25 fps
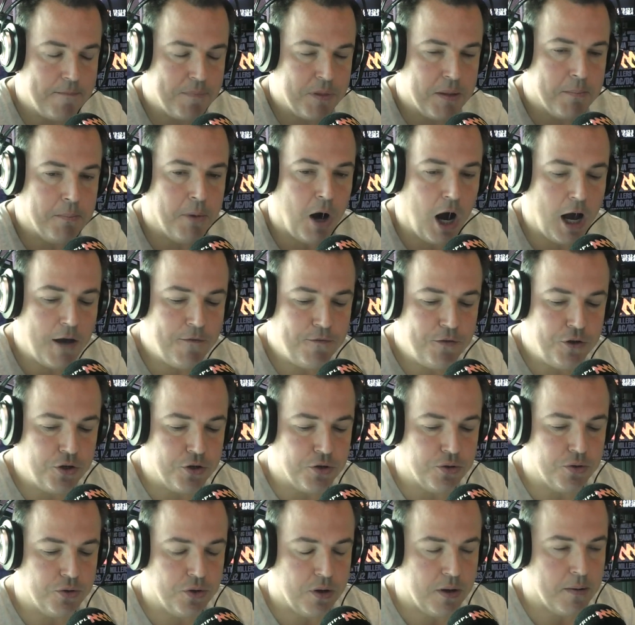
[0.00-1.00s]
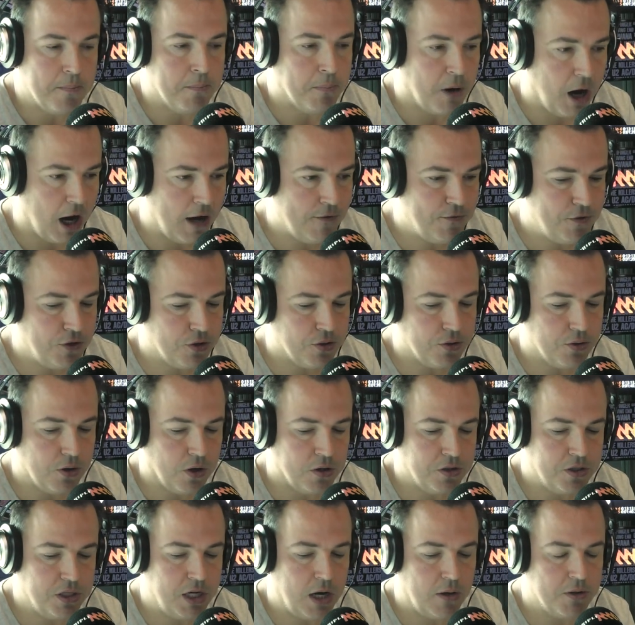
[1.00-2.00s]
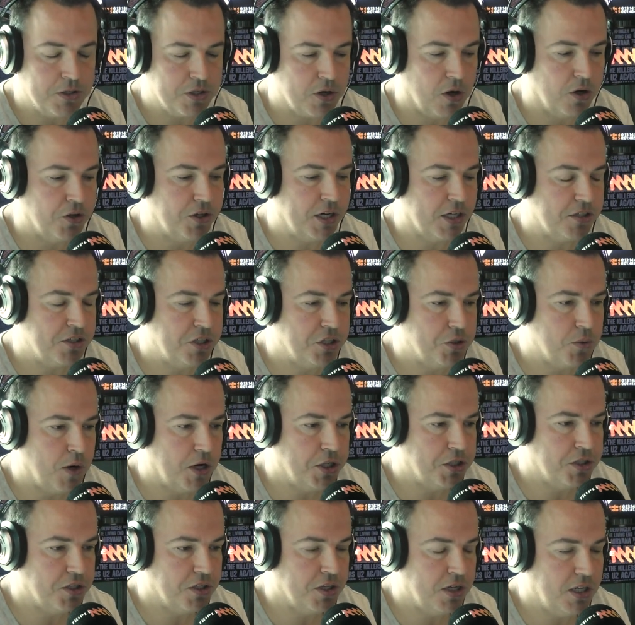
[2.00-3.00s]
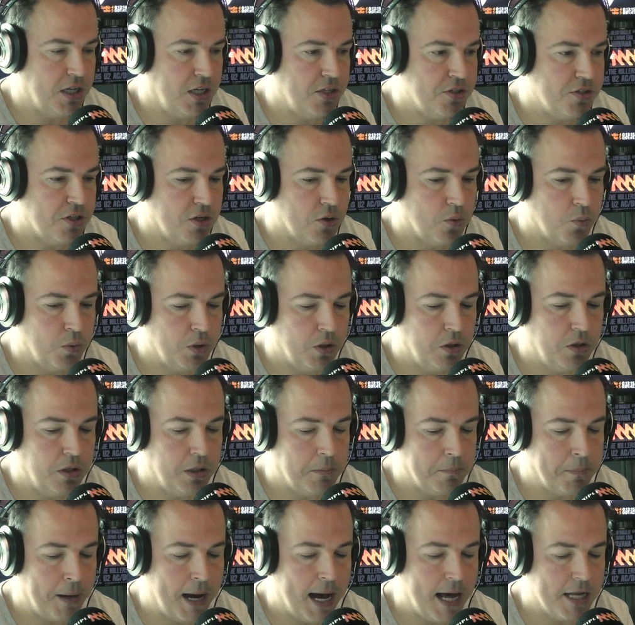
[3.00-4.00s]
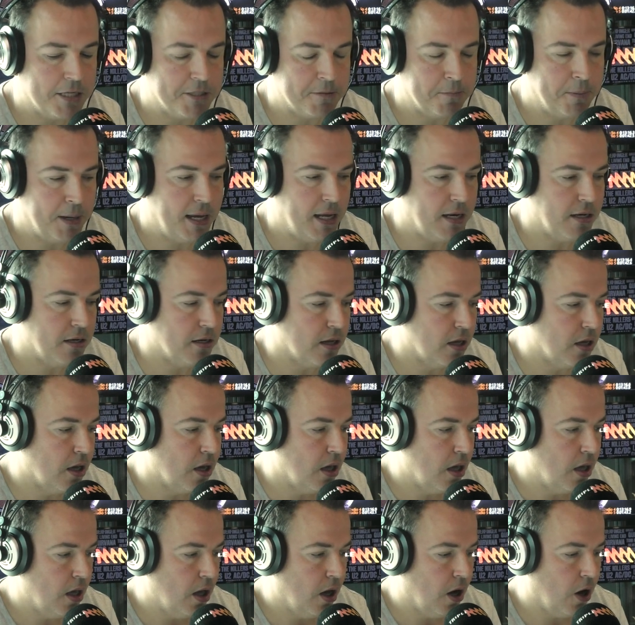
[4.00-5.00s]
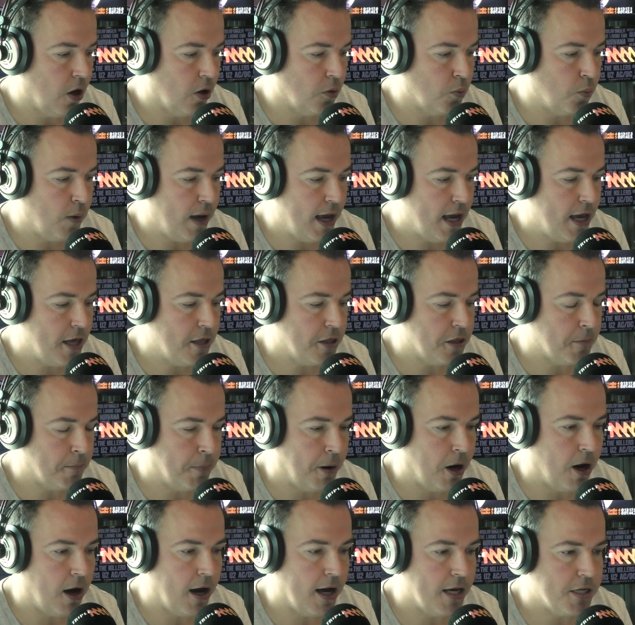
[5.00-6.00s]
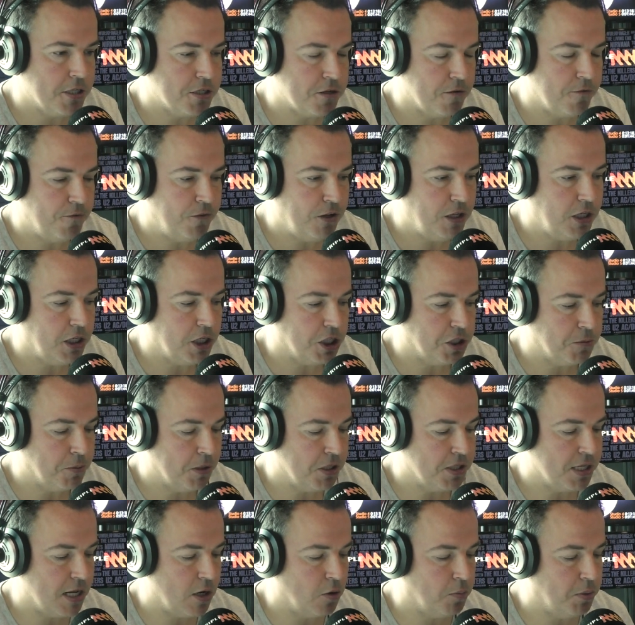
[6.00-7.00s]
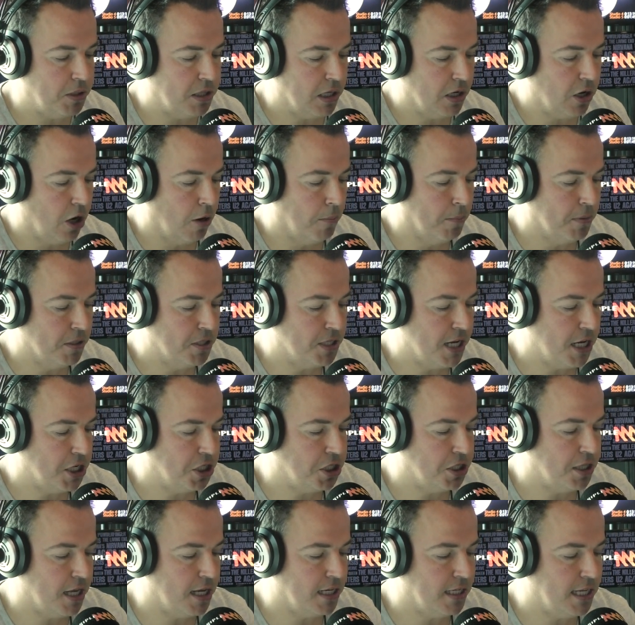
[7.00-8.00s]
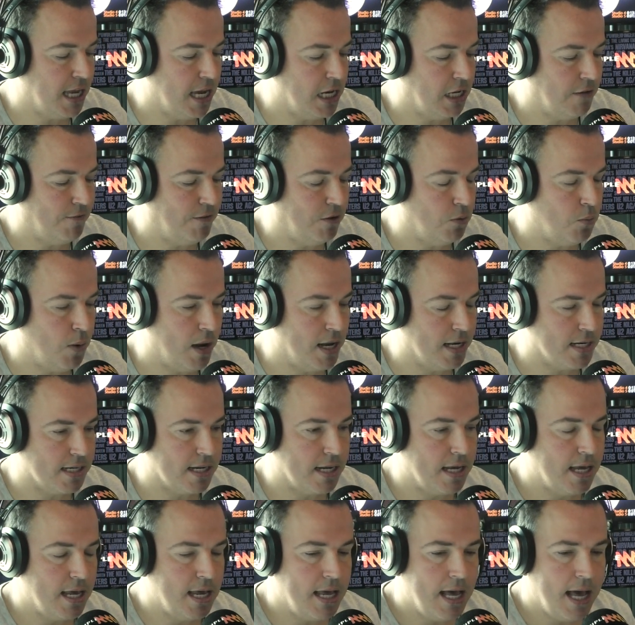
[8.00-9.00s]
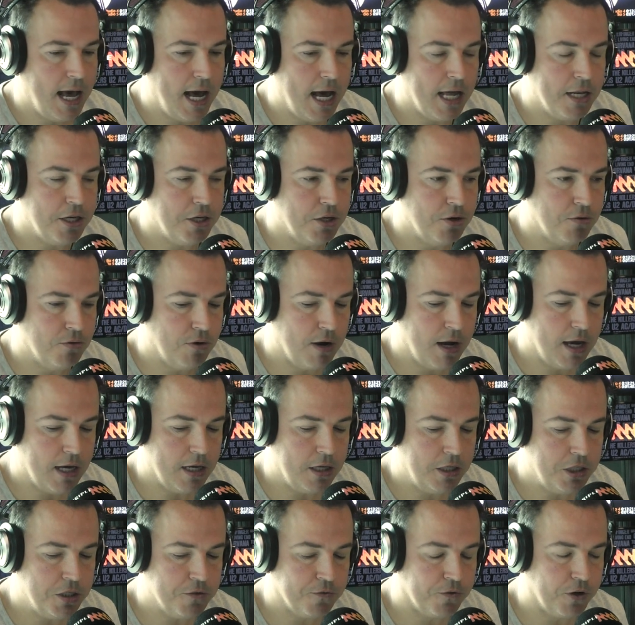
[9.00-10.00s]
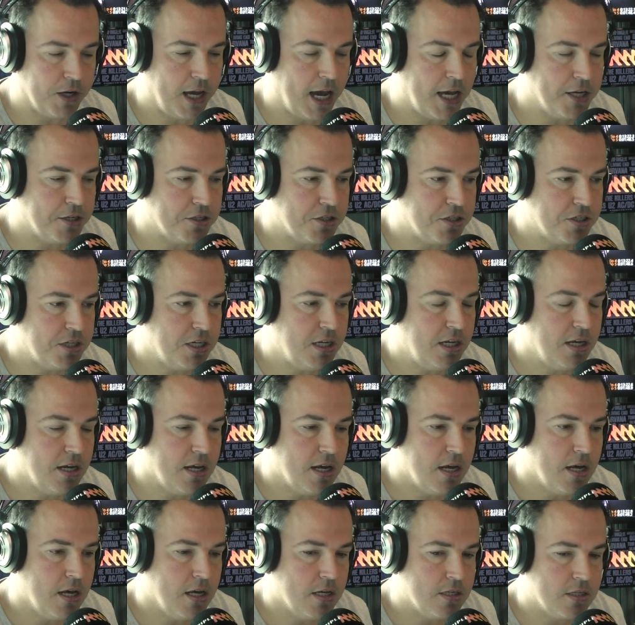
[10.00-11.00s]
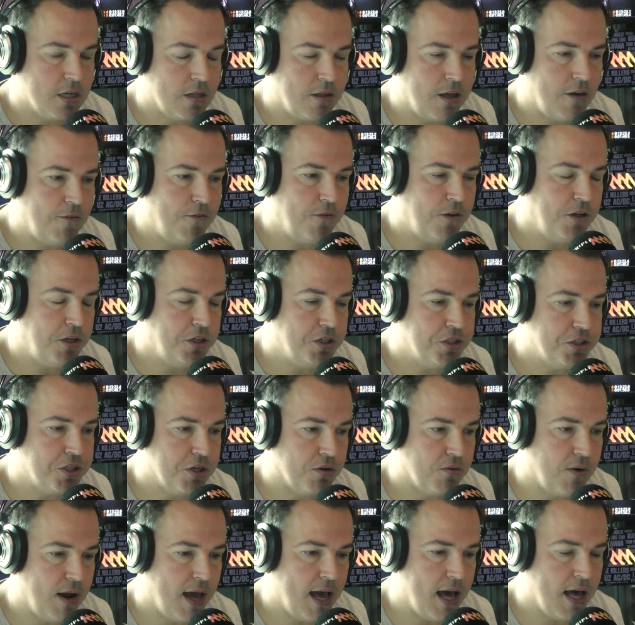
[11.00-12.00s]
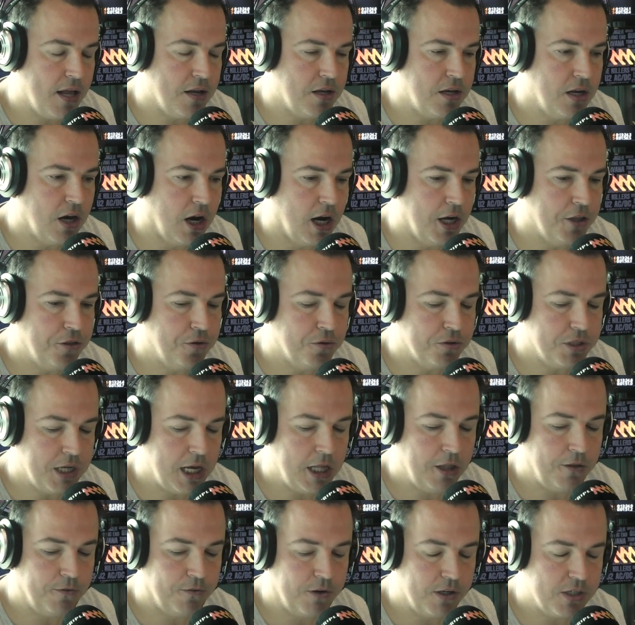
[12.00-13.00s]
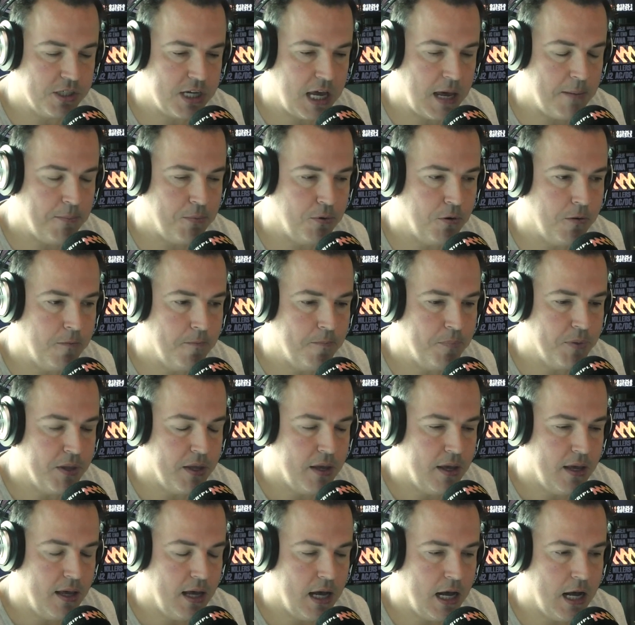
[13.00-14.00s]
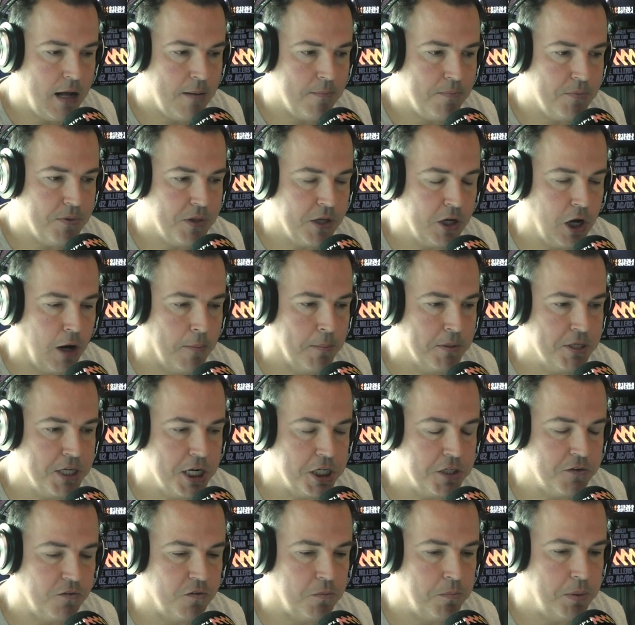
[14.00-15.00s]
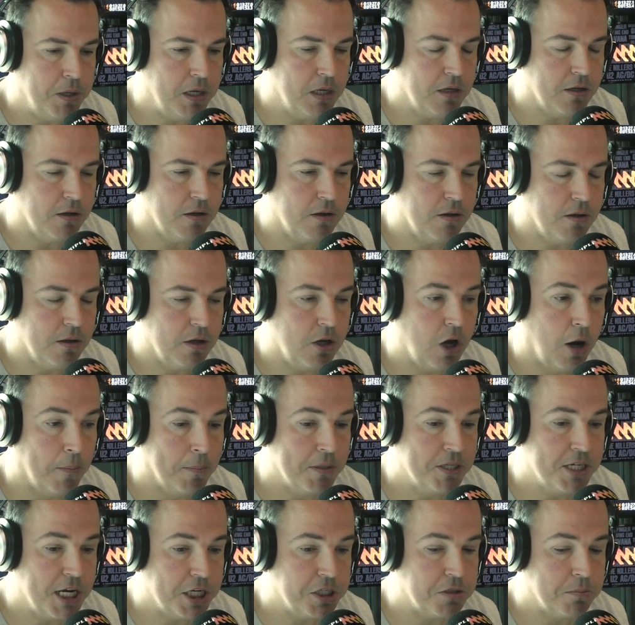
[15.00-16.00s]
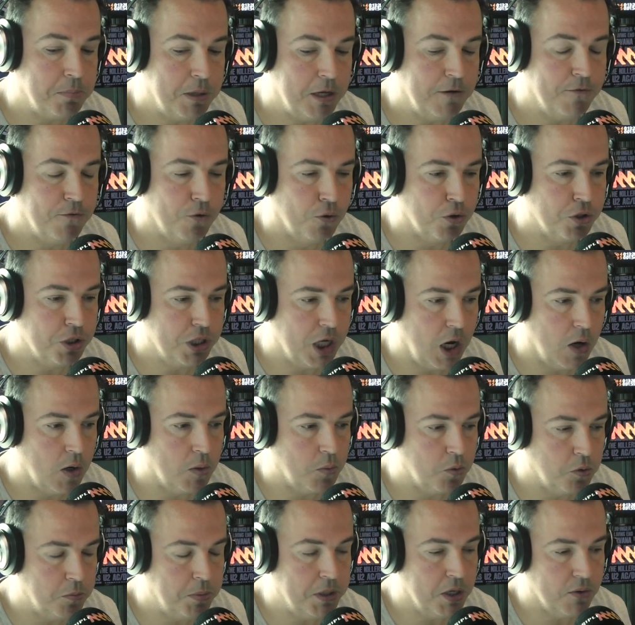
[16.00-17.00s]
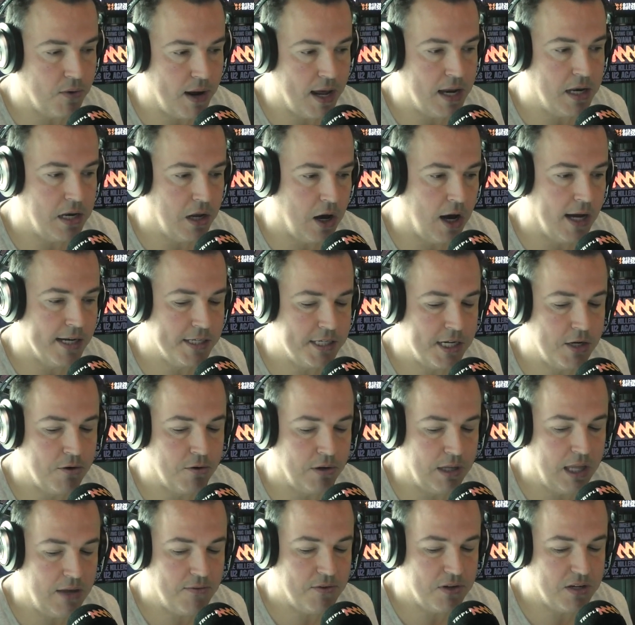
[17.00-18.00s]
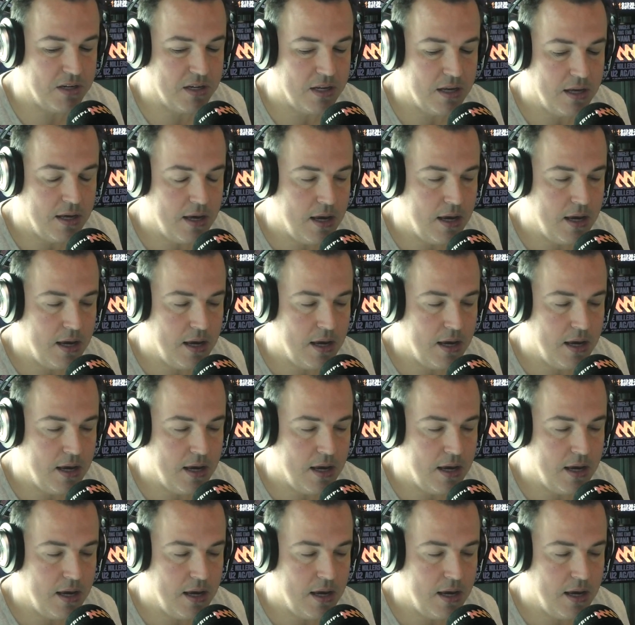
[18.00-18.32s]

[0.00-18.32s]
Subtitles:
My view on Degoe's contract situation is that it will in part depend on where the Pies finish, because that'll be the compensation they'd get if he went under his free agency. So if they finished around 9th or 10th, for example, the compensation pick for Degoe would be around 9, 10 or 11.